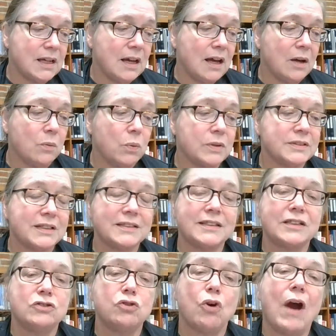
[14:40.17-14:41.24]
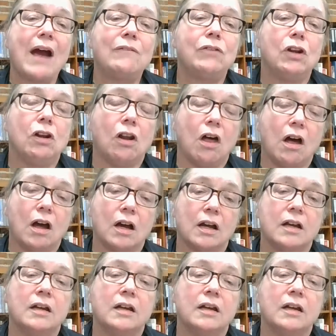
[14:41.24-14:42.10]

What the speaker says: was as a travel log.